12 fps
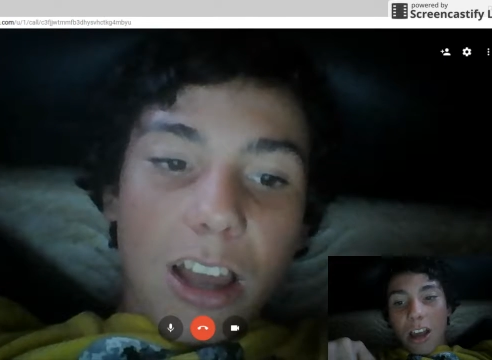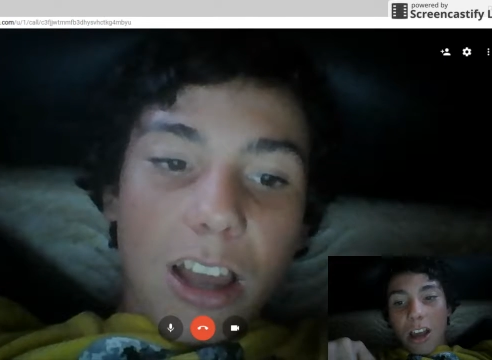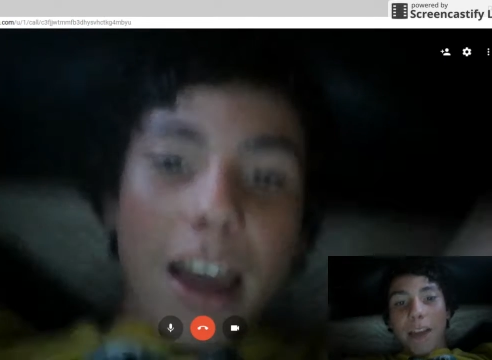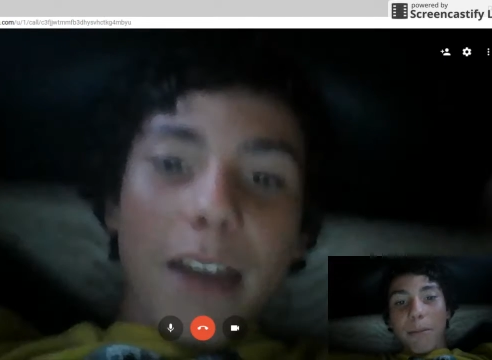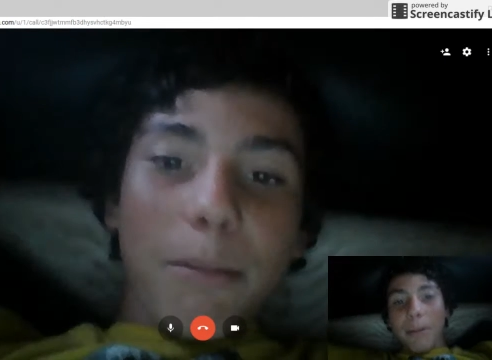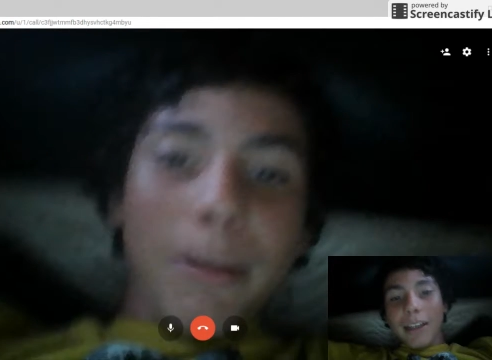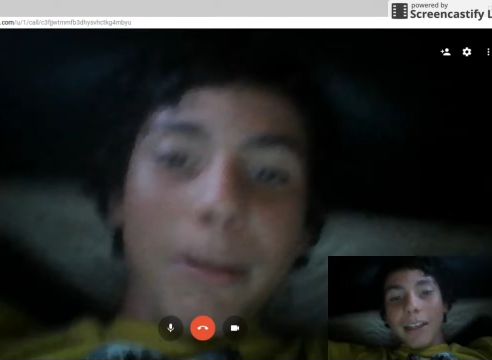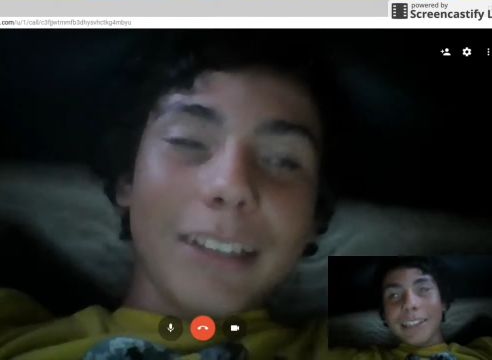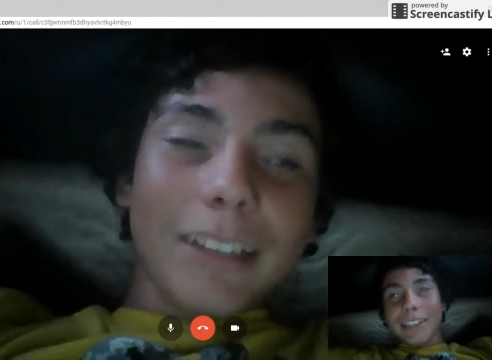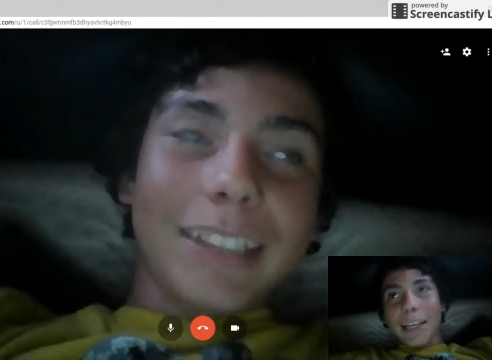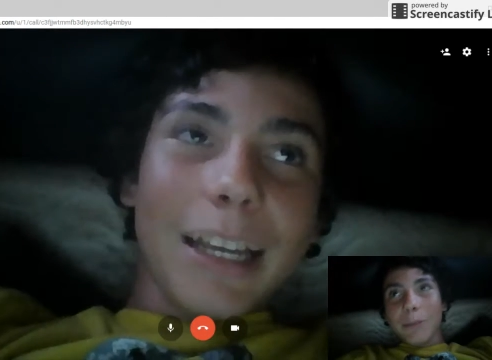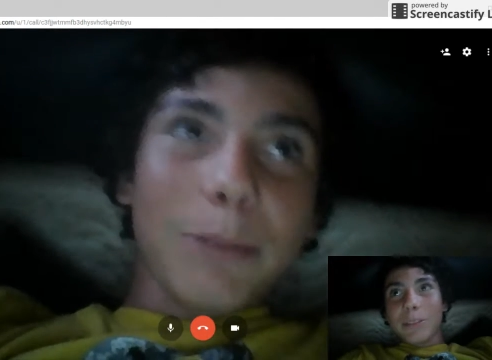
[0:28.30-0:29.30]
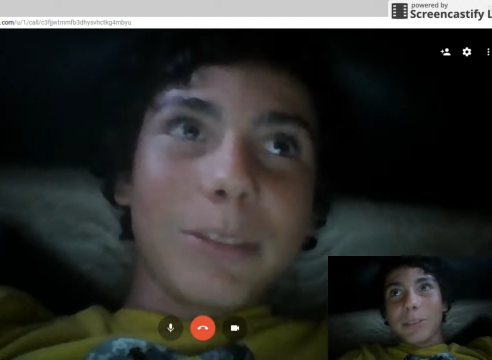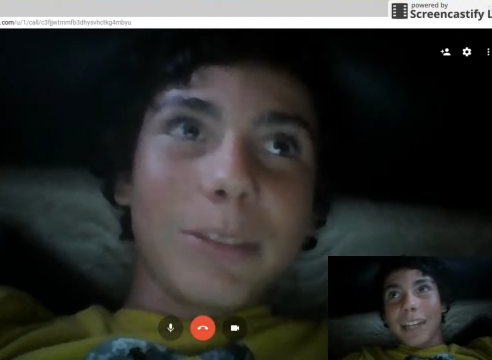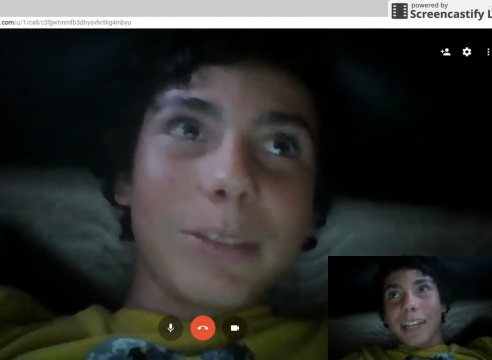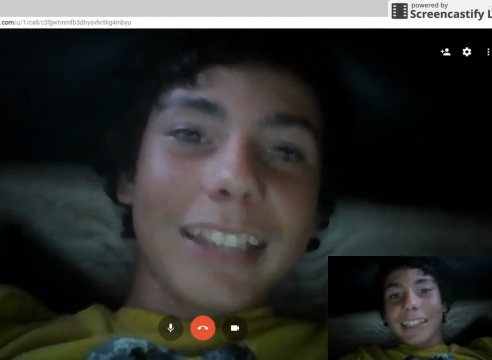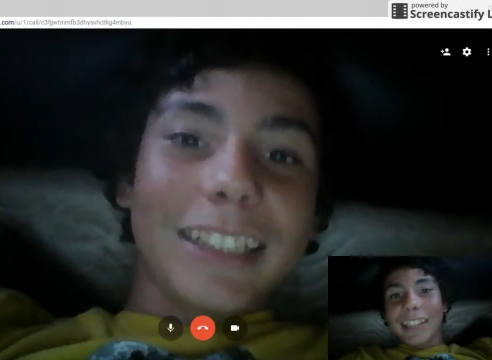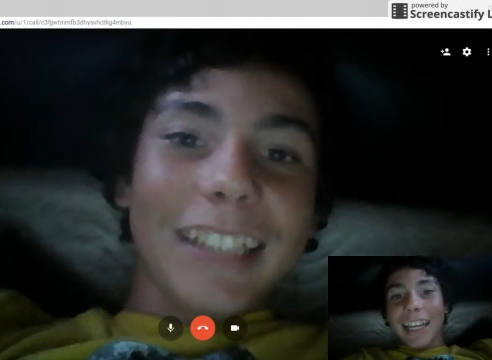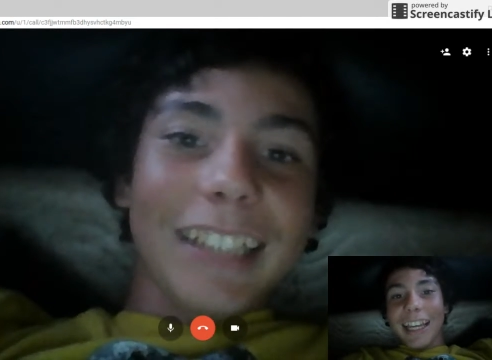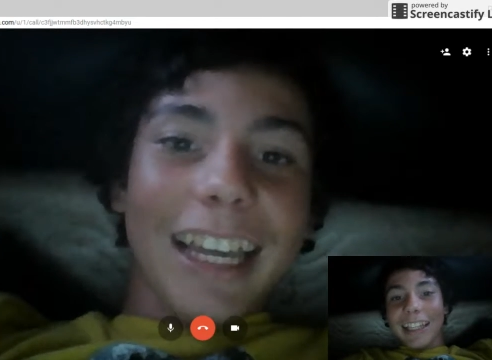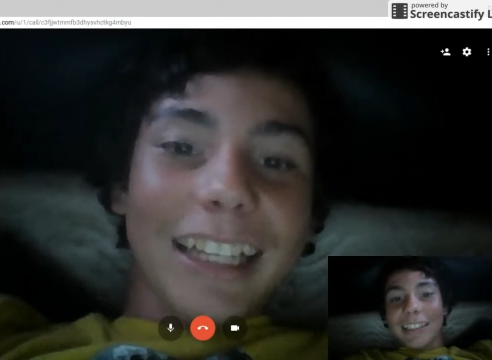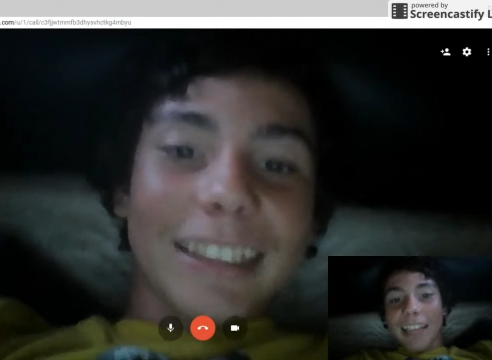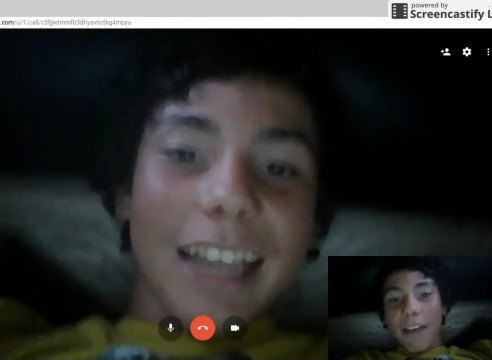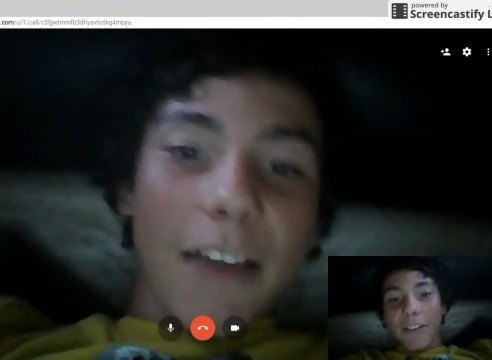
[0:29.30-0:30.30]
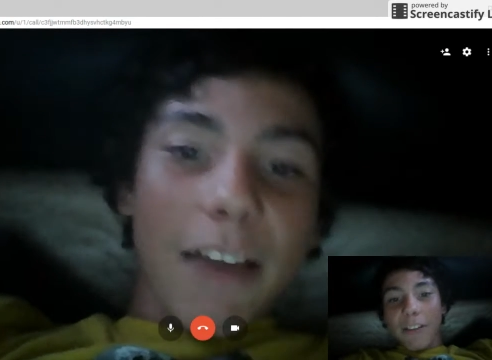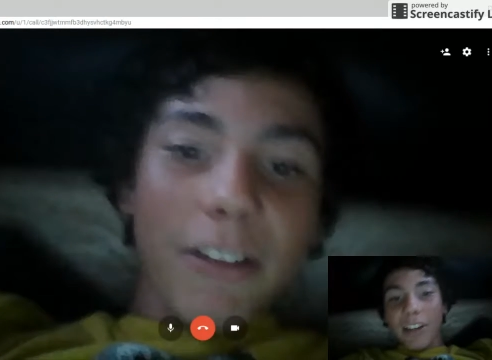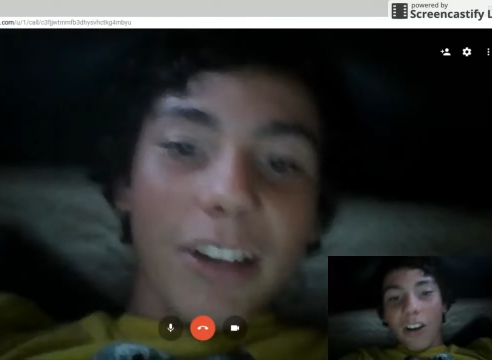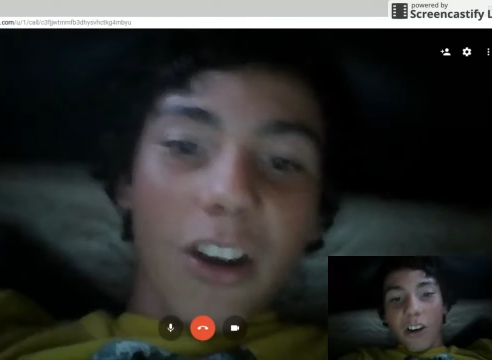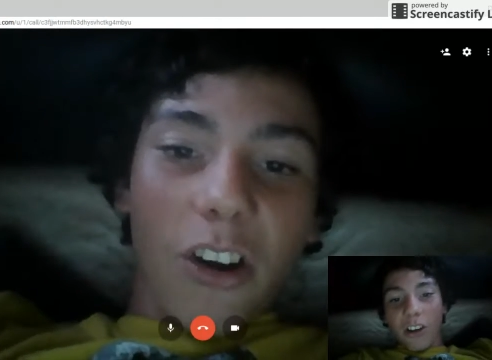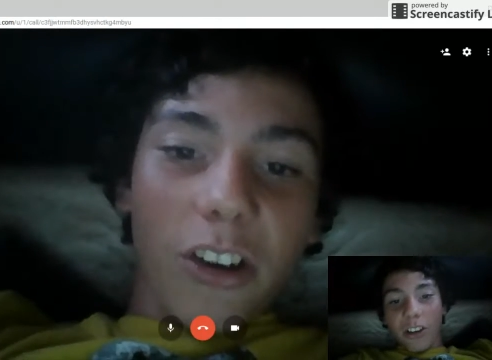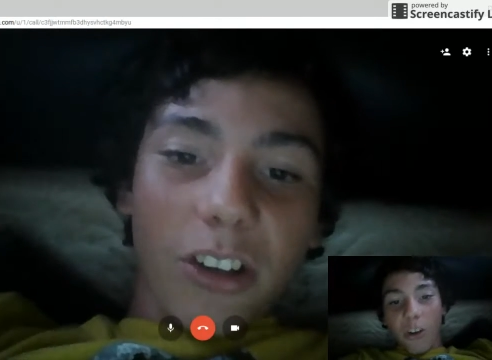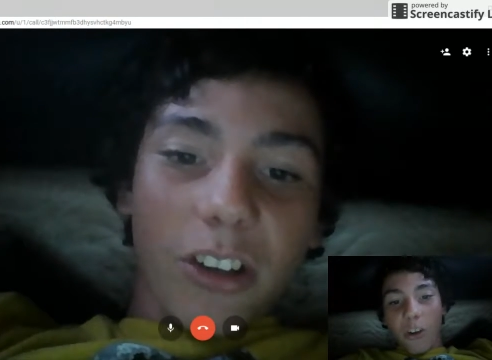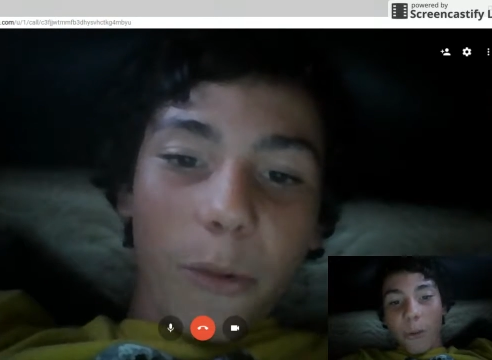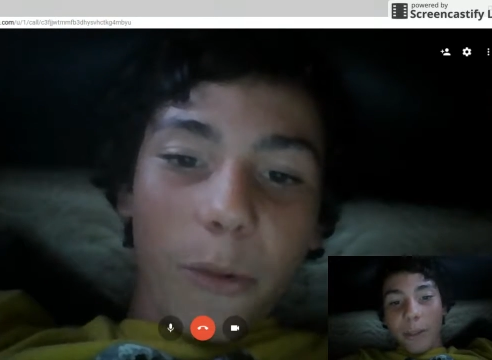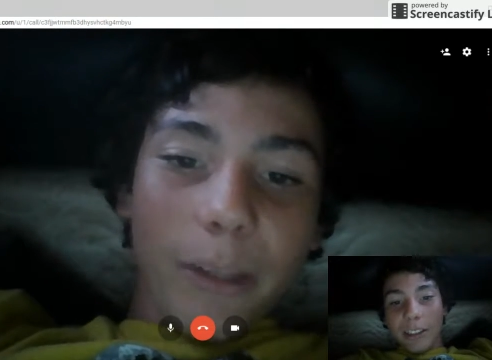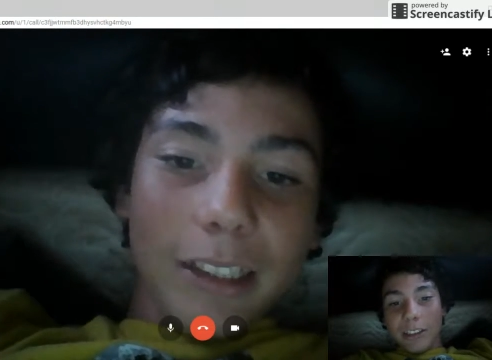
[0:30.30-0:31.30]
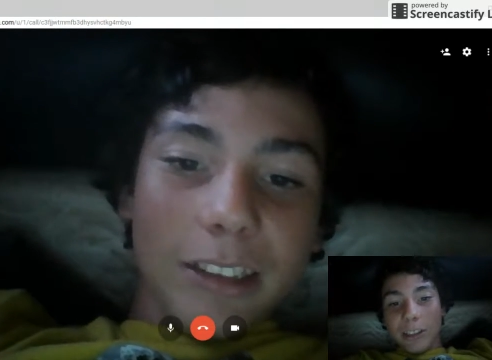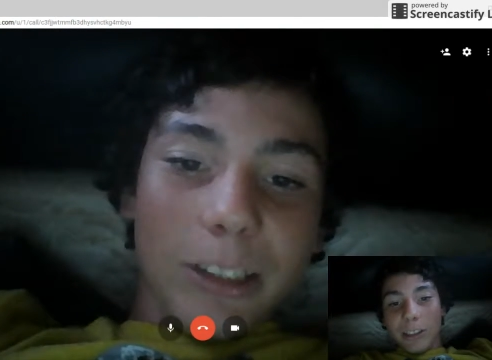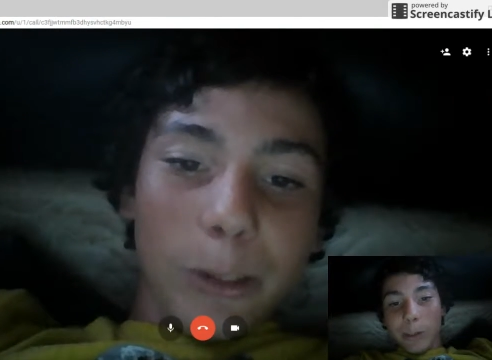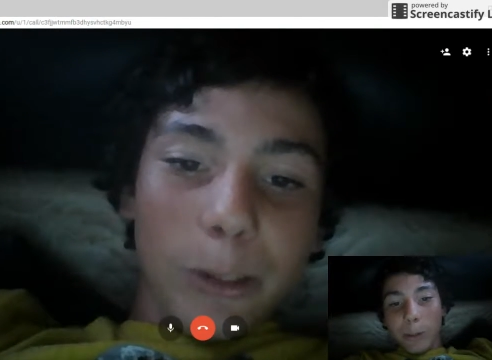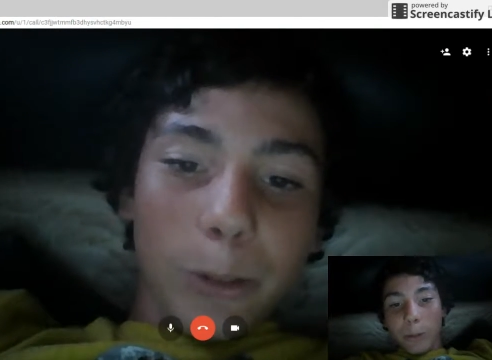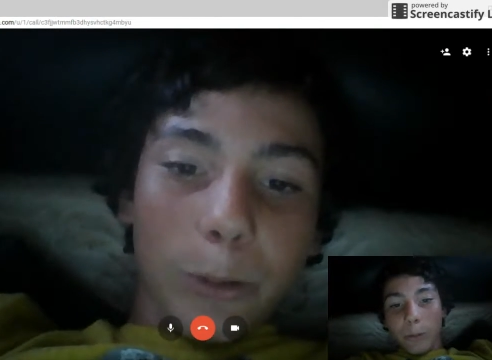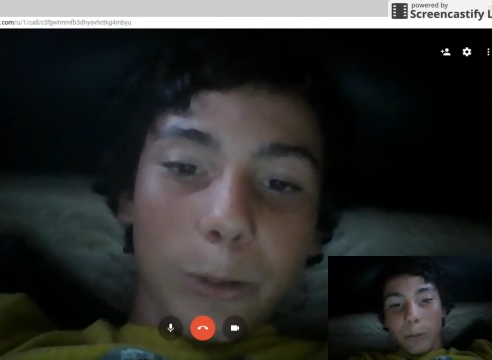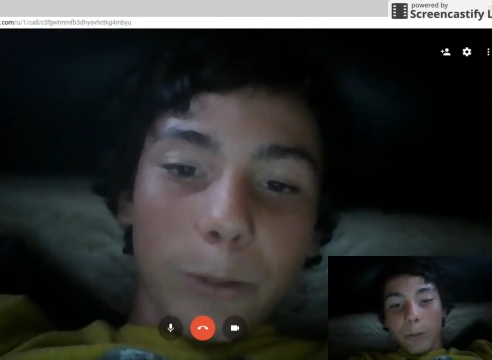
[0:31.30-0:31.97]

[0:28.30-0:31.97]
Speaker 1: And me and Sam's 1987 are going to